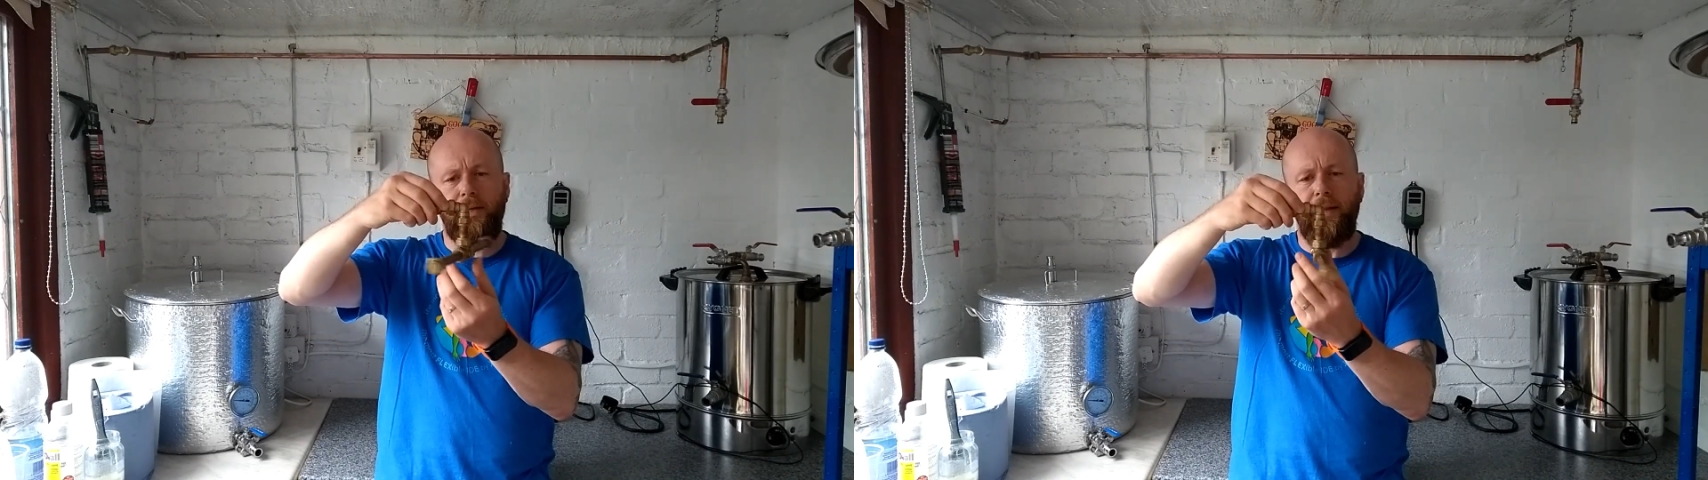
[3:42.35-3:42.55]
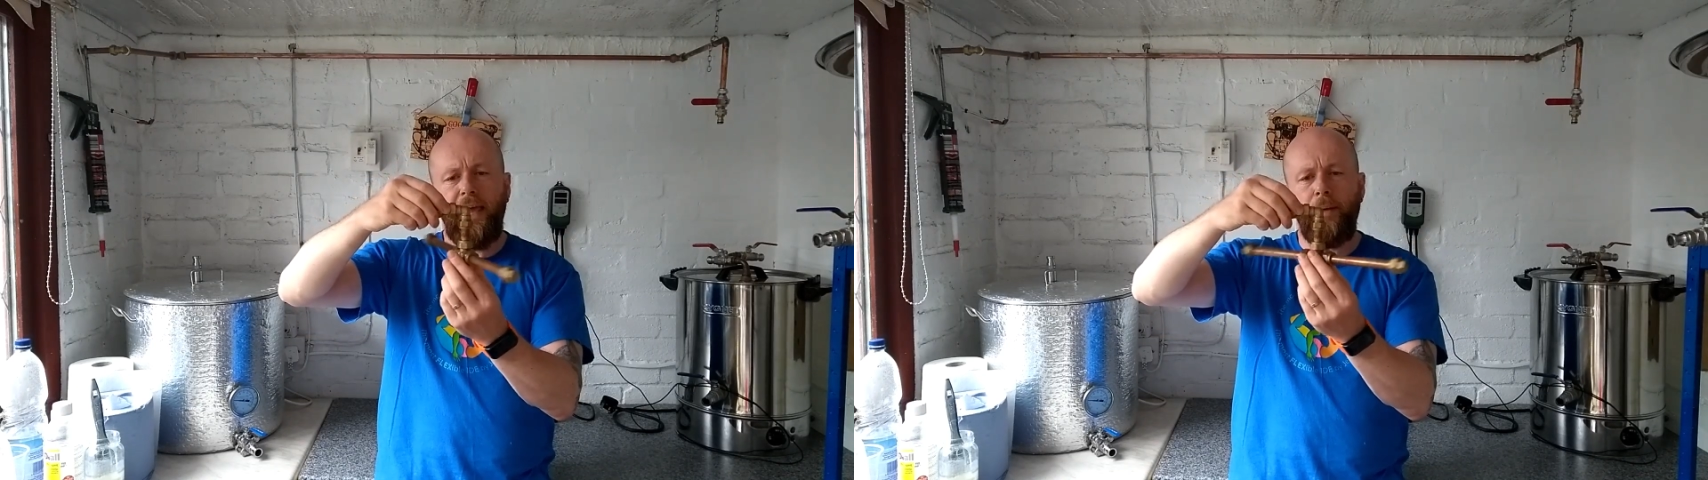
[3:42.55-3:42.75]

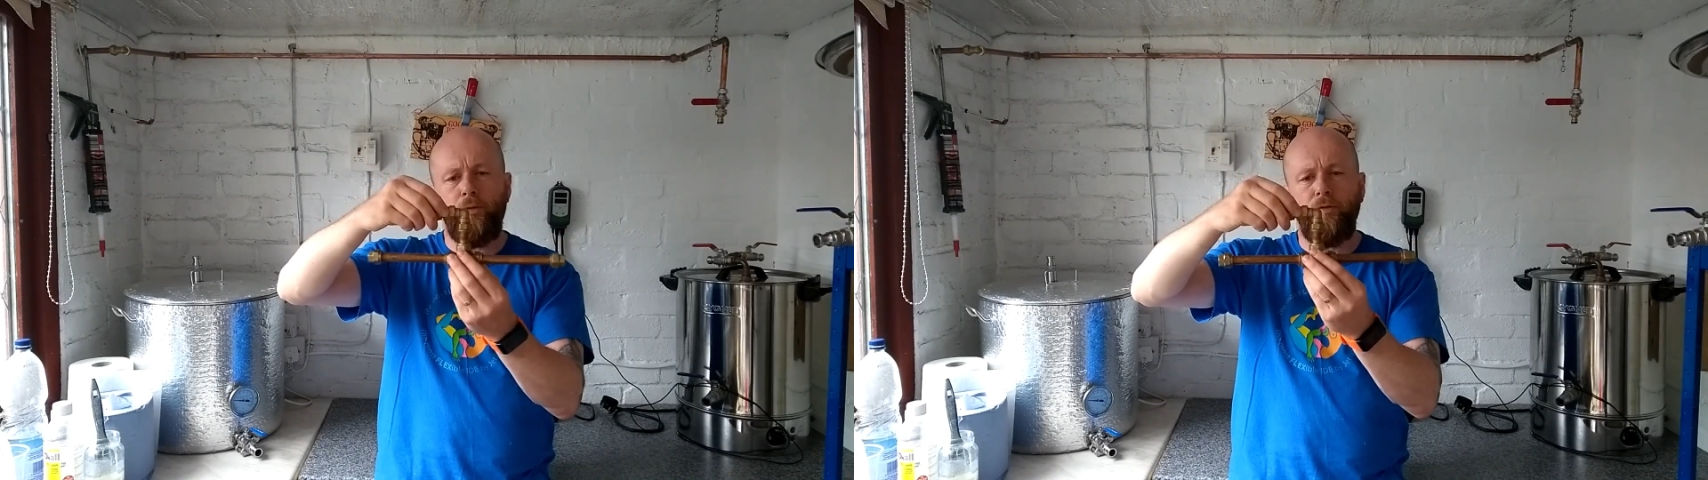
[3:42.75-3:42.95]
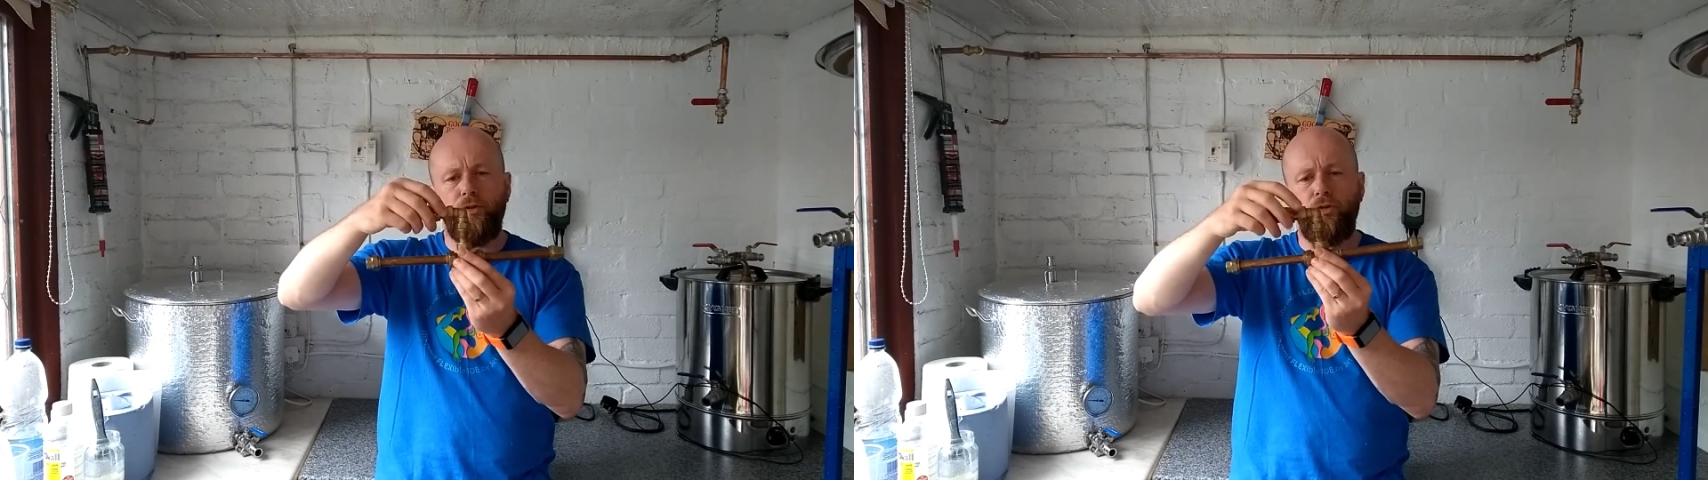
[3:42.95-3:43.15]
take the
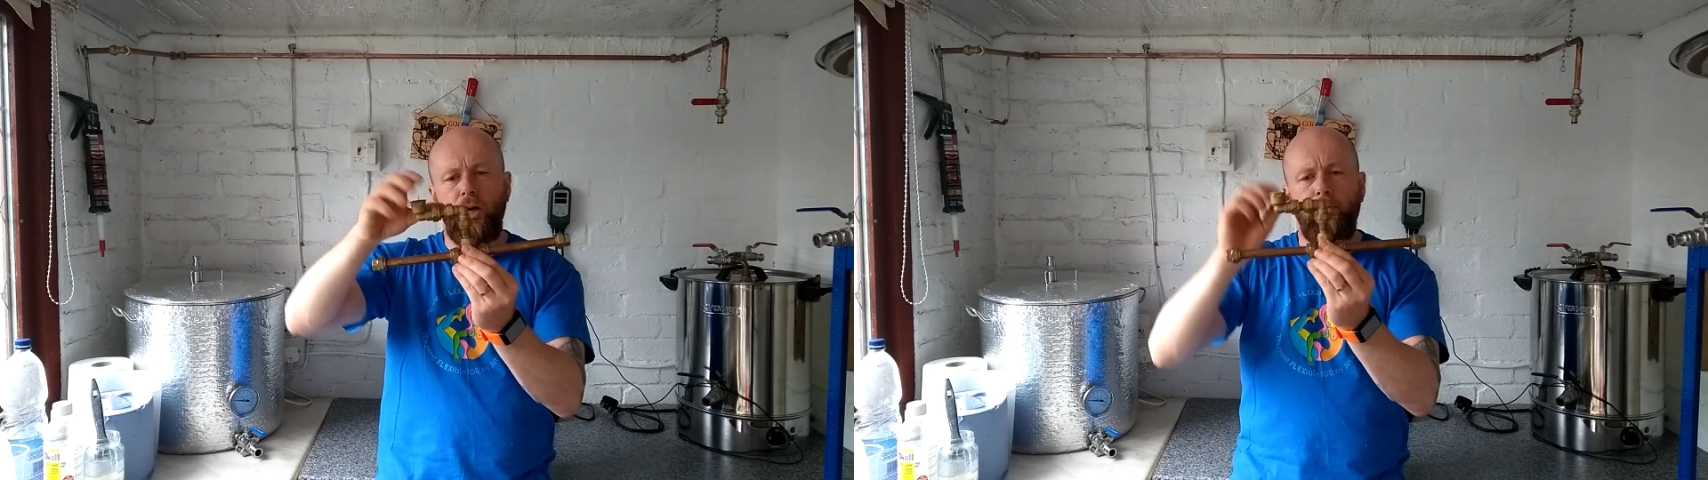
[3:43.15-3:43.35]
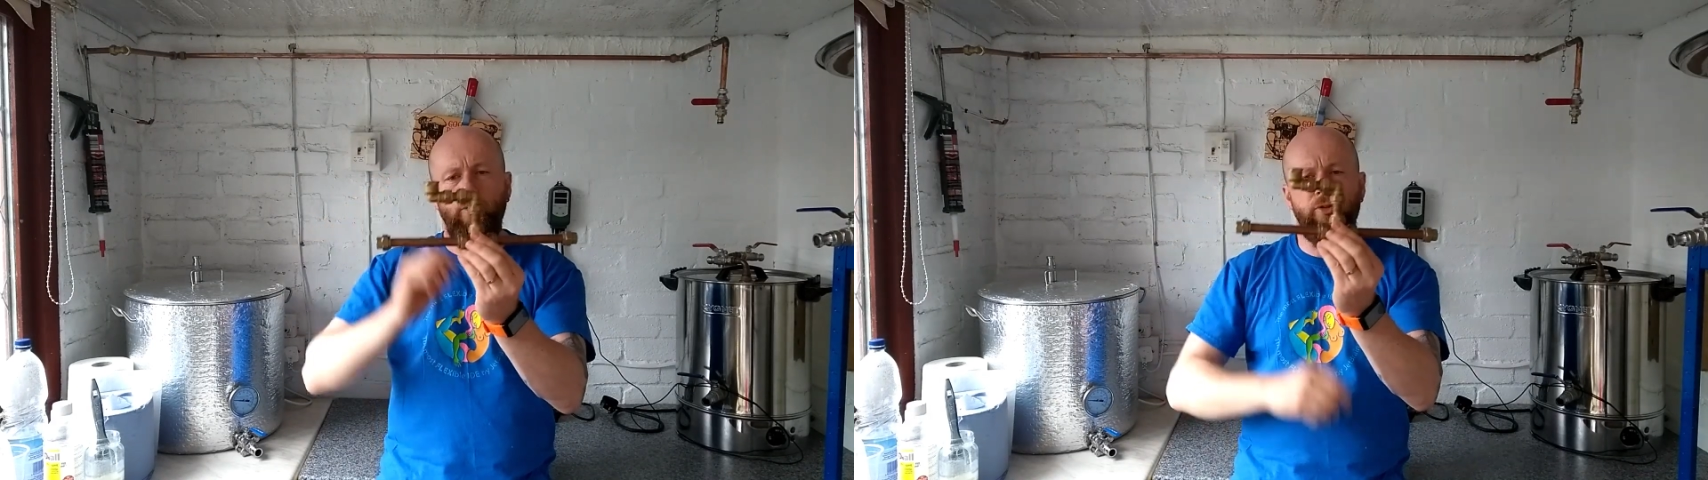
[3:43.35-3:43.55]
camera off the
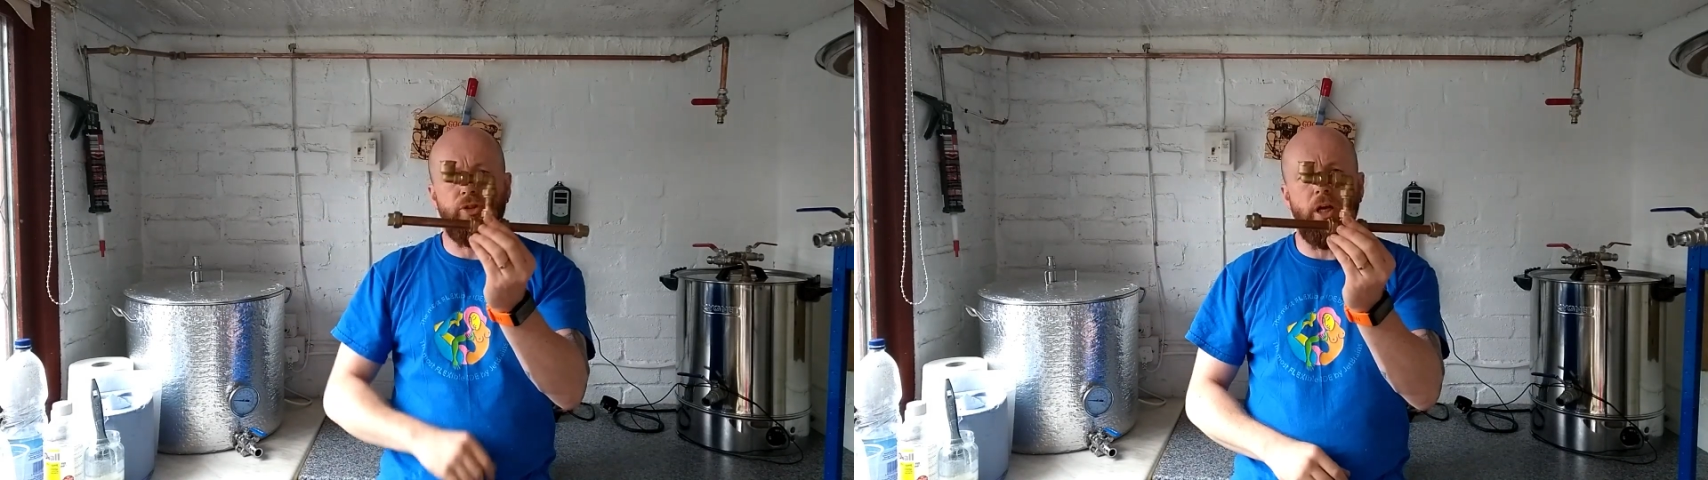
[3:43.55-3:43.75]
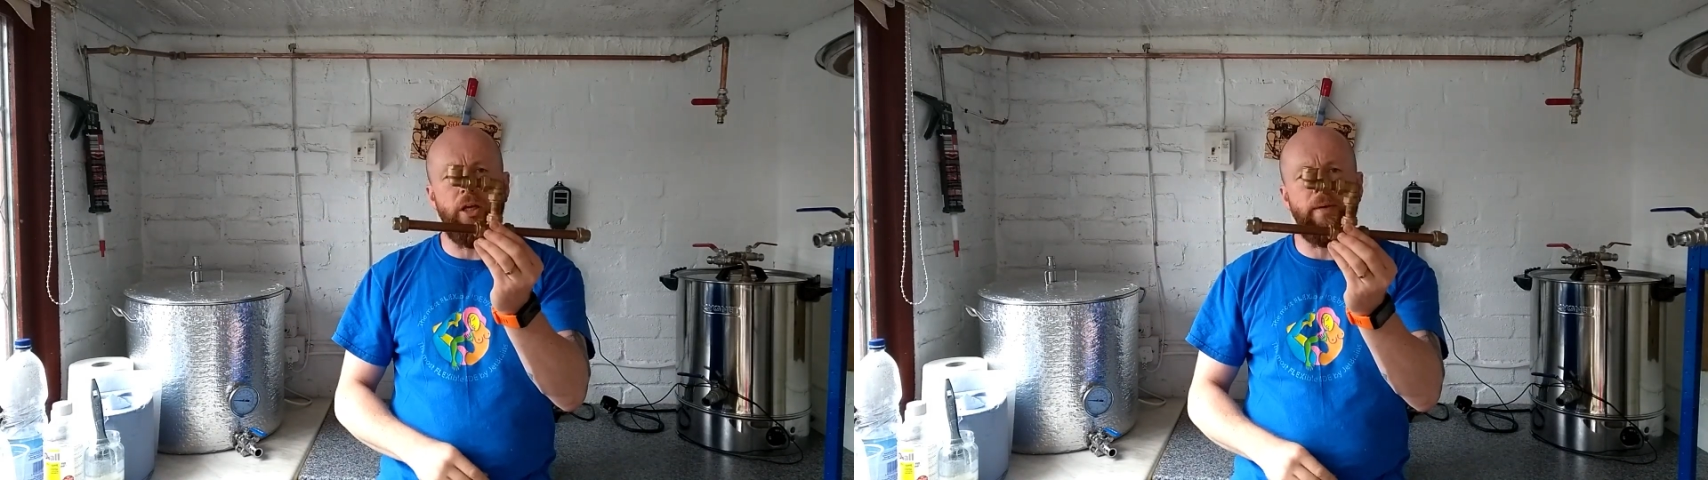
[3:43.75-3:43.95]
tripod to
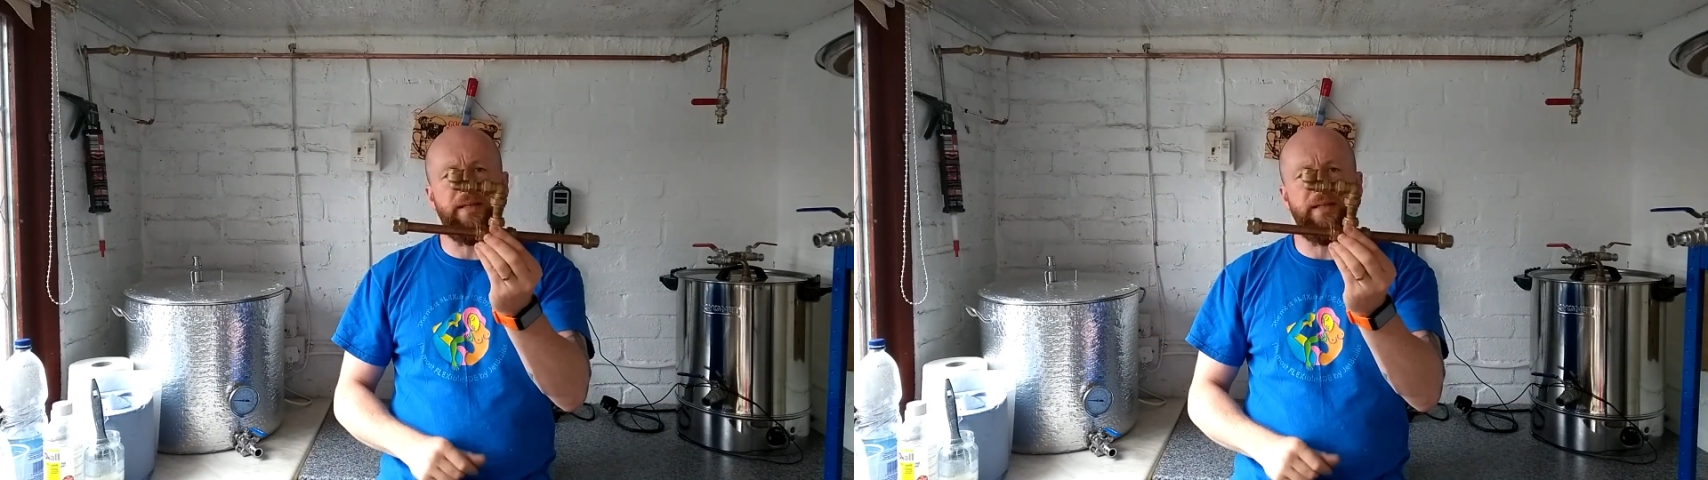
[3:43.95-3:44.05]
show you